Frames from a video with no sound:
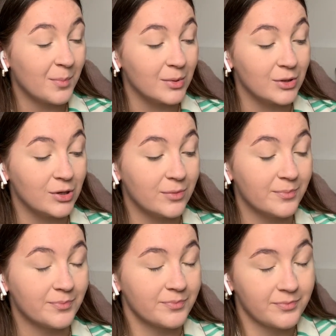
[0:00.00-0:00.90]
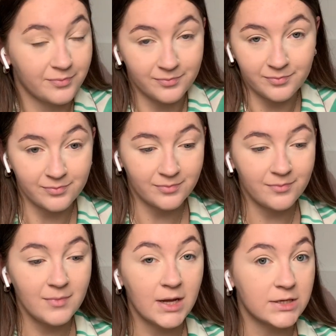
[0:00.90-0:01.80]
but
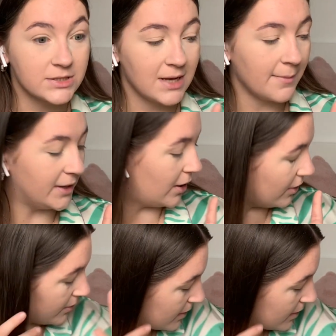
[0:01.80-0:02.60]
just let me know.